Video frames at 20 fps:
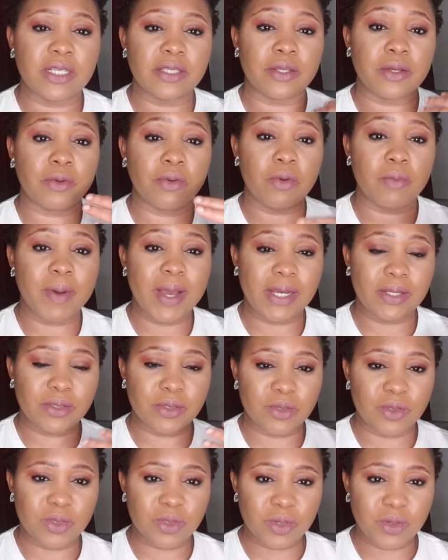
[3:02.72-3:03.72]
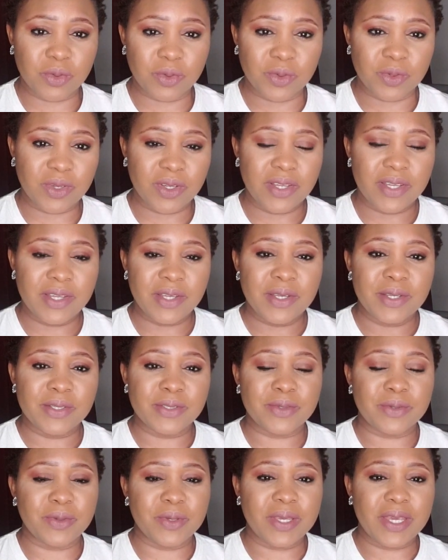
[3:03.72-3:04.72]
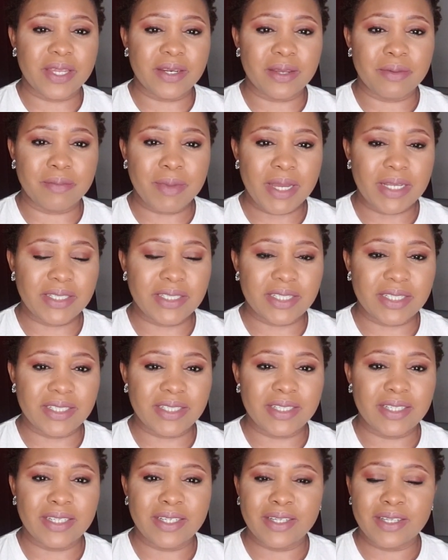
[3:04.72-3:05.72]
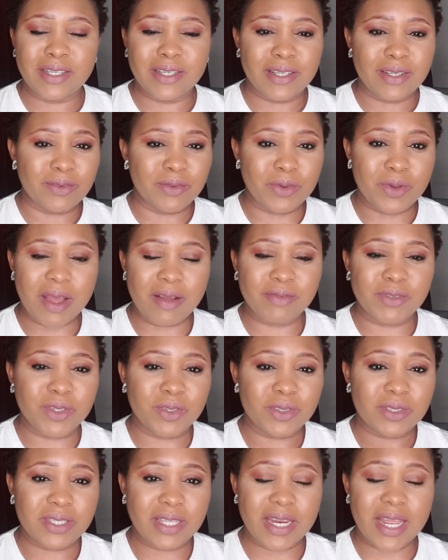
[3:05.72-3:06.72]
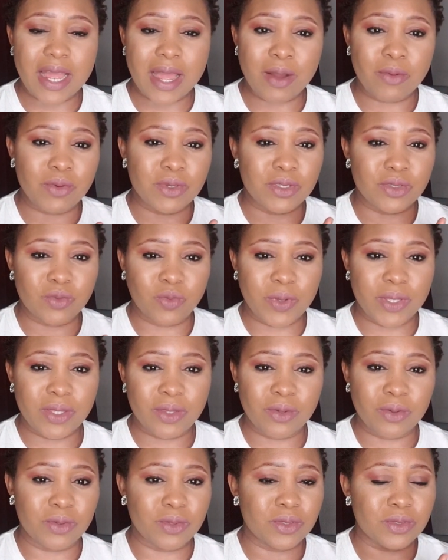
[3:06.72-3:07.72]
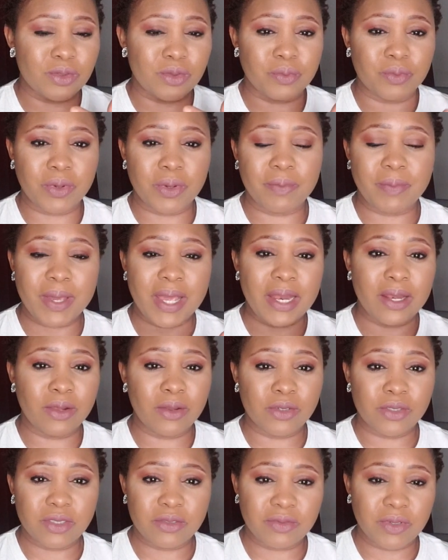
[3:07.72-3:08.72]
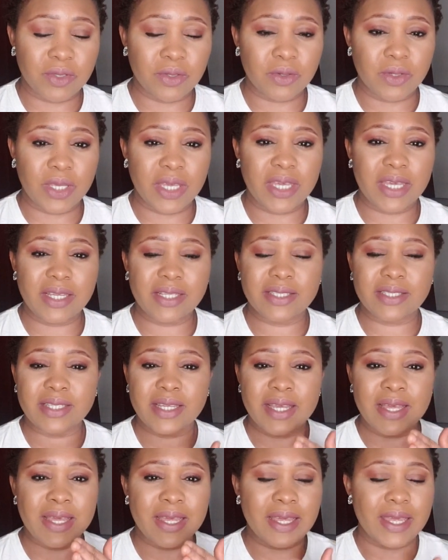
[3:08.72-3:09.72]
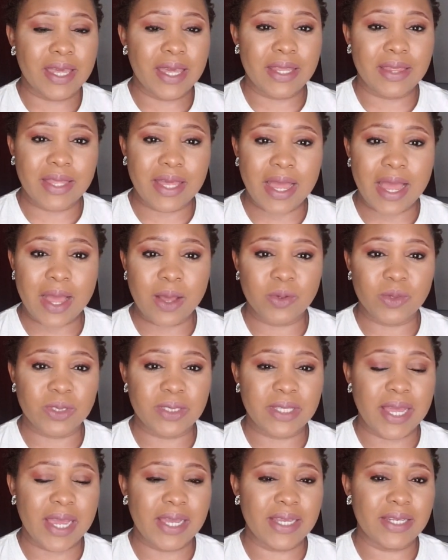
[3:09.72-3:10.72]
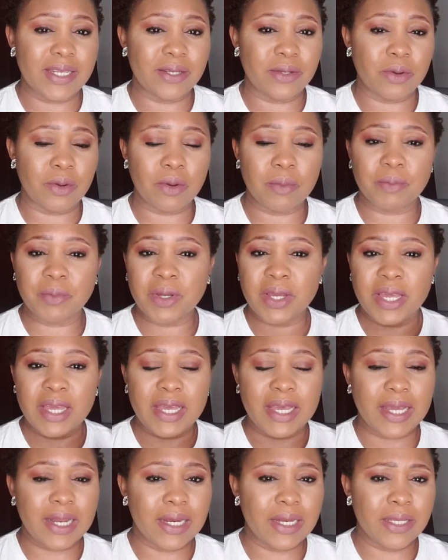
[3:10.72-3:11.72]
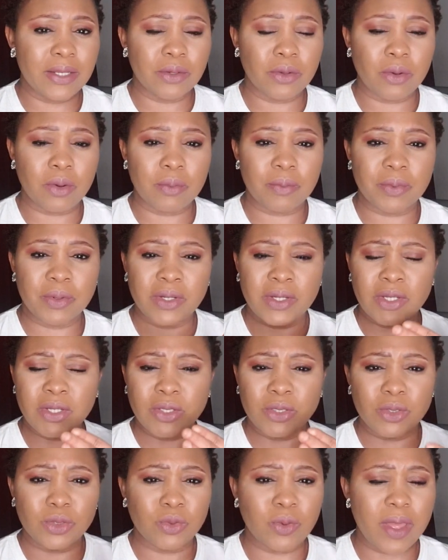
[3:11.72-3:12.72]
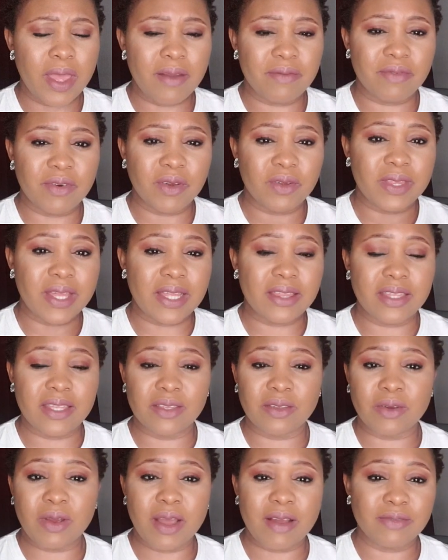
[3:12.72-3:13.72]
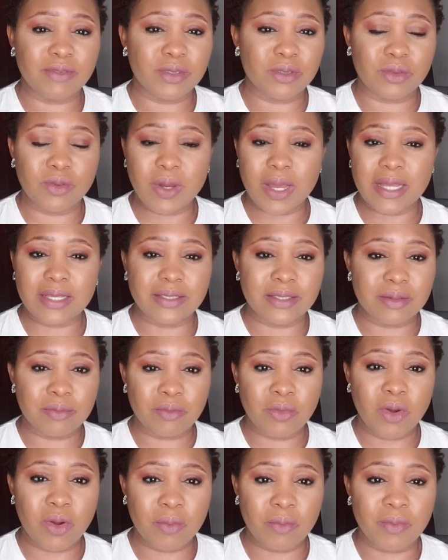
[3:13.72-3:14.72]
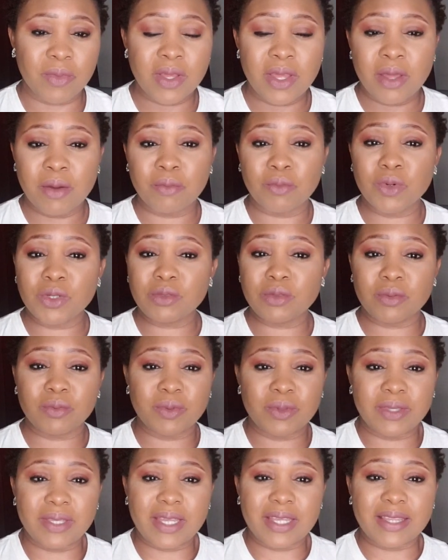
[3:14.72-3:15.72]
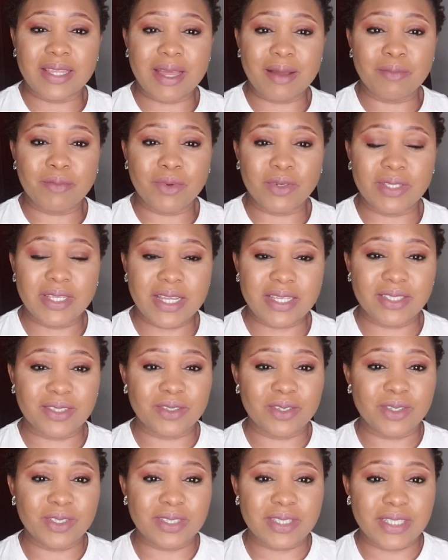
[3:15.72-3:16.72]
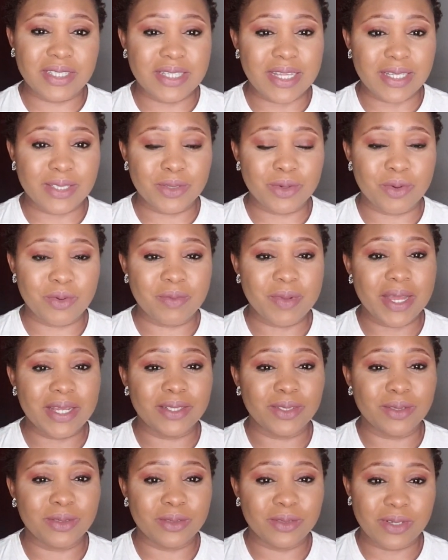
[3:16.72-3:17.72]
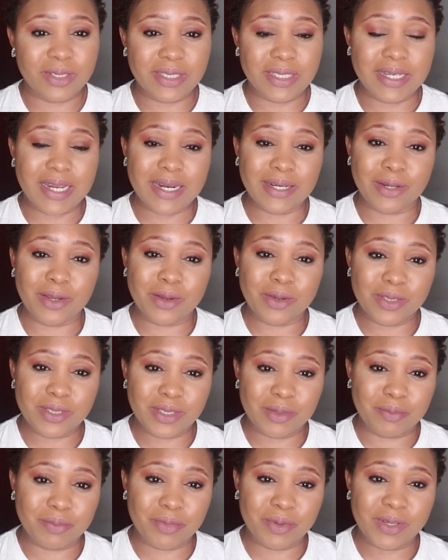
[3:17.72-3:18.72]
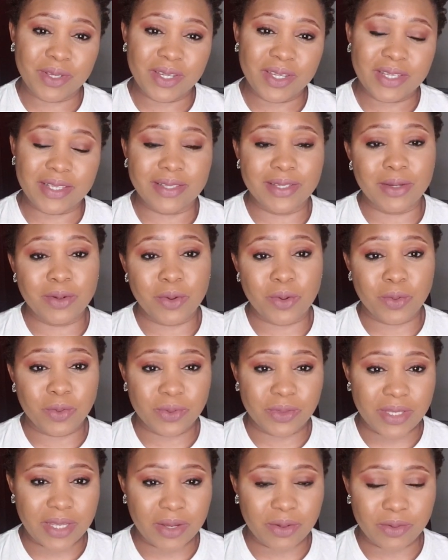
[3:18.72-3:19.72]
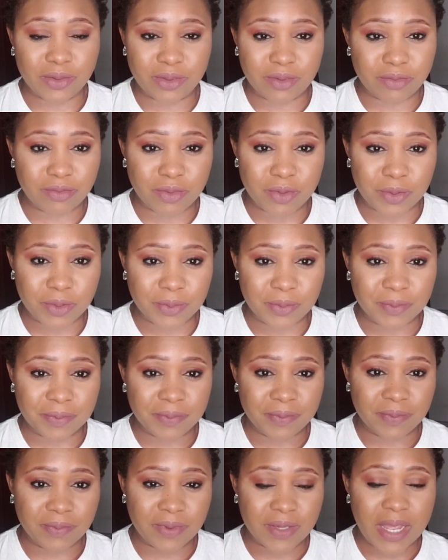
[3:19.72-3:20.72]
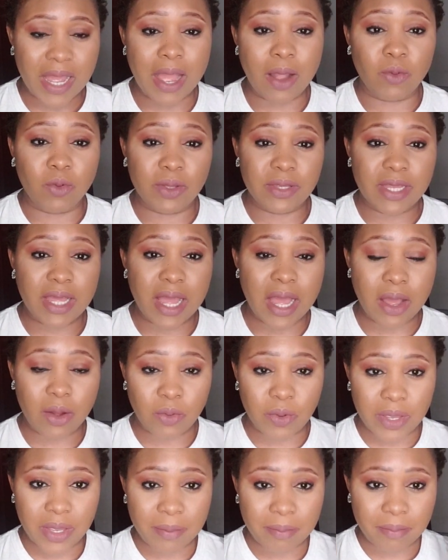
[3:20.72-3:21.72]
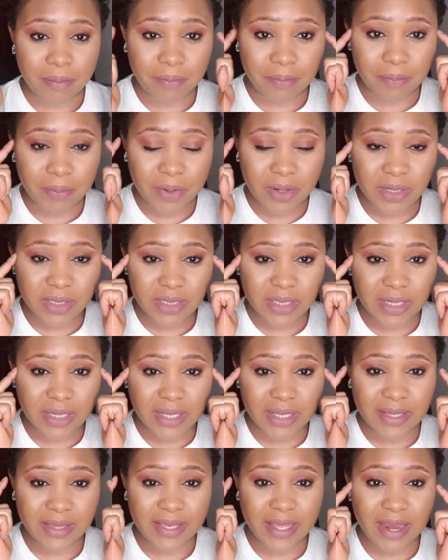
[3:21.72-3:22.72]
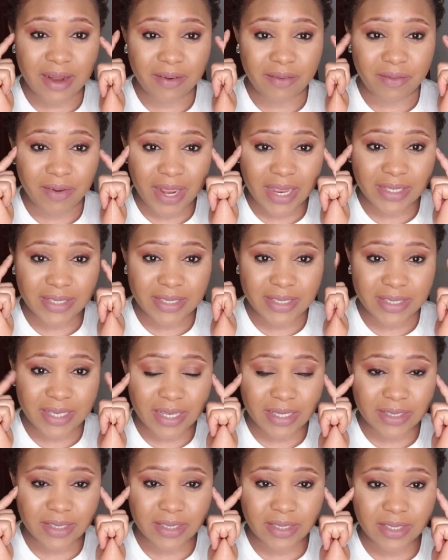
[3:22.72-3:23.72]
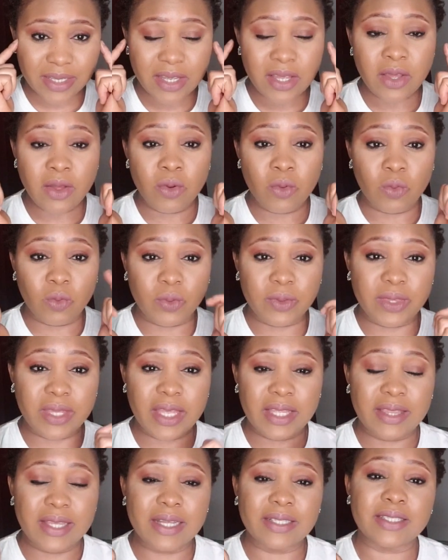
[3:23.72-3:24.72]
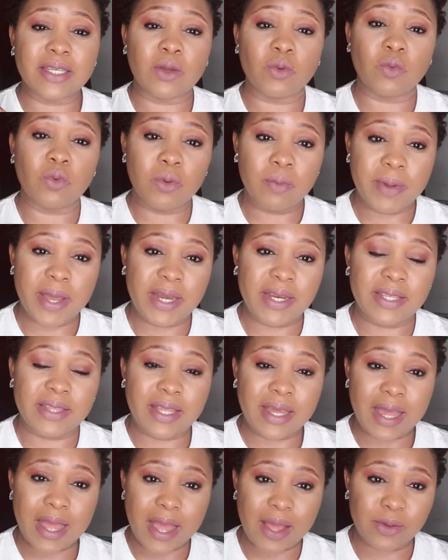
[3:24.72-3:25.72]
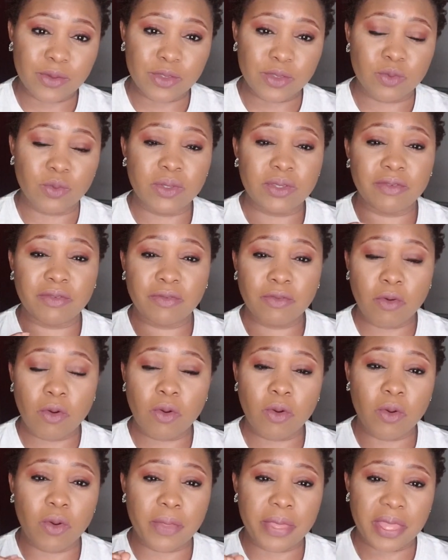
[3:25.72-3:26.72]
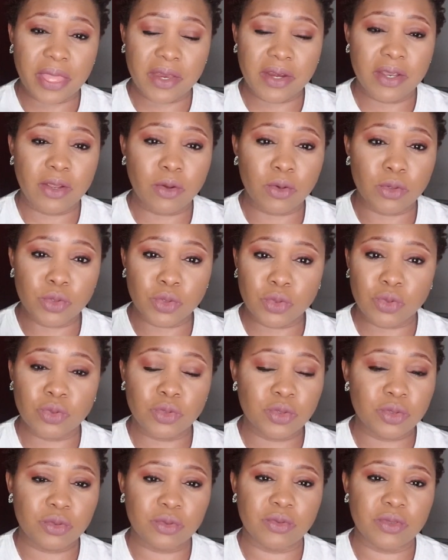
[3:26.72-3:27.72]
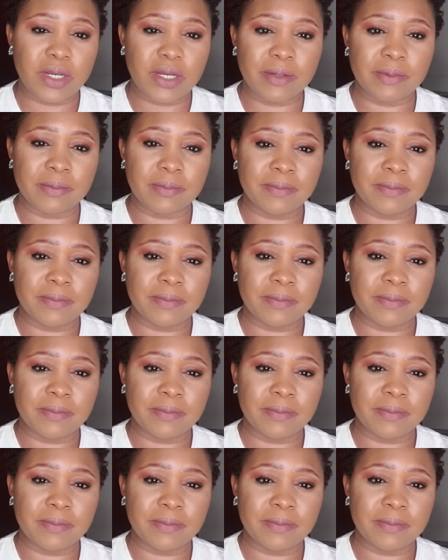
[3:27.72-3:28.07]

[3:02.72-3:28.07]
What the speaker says: they go back to school. So you can imagine you have just 3 hours windows to prepare lunch for your kids, get the house tidied up, clean up, do every other thing you have to do as a mom. Most people think that mothers just sit at home and do nothing and gossip the whole day on the phone. I wonder how a person in their right sense would think that a woman in the house with four or three or two children